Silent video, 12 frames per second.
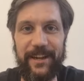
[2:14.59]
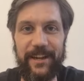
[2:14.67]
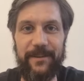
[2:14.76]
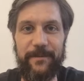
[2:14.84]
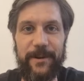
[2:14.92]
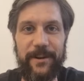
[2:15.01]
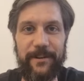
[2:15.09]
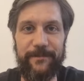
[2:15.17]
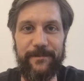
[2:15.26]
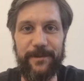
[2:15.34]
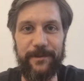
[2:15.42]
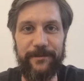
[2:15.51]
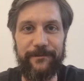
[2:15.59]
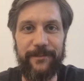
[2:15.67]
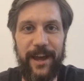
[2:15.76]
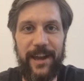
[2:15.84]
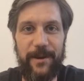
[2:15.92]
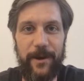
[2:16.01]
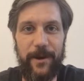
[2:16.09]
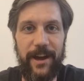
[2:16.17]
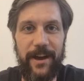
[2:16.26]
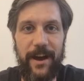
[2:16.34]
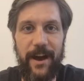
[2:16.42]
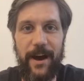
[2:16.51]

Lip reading: I can work from sort of anywhere.